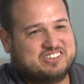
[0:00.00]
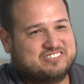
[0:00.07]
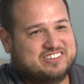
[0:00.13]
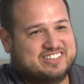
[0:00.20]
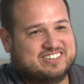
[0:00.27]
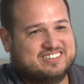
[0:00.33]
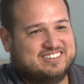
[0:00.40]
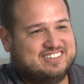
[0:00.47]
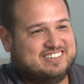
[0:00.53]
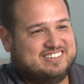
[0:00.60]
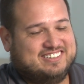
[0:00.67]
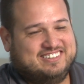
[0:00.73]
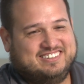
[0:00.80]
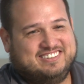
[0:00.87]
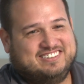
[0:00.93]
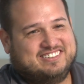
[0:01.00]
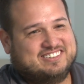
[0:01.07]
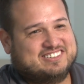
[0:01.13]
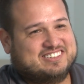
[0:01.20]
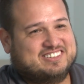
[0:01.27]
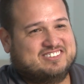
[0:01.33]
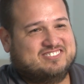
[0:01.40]
We
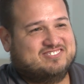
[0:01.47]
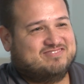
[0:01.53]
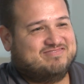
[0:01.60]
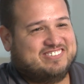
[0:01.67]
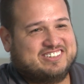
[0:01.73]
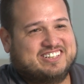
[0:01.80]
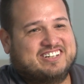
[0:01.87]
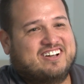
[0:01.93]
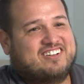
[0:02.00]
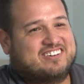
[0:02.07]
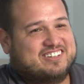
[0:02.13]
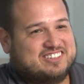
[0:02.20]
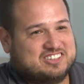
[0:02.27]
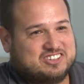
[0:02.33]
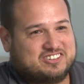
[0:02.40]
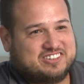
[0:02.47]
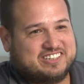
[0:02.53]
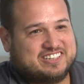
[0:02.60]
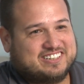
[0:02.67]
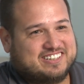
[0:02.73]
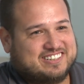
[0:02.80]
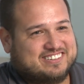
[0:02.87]
there's a billion dollar
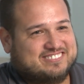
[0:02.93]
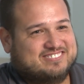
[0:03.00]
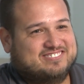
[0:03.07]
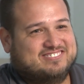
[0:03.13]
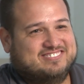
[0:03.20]
industry on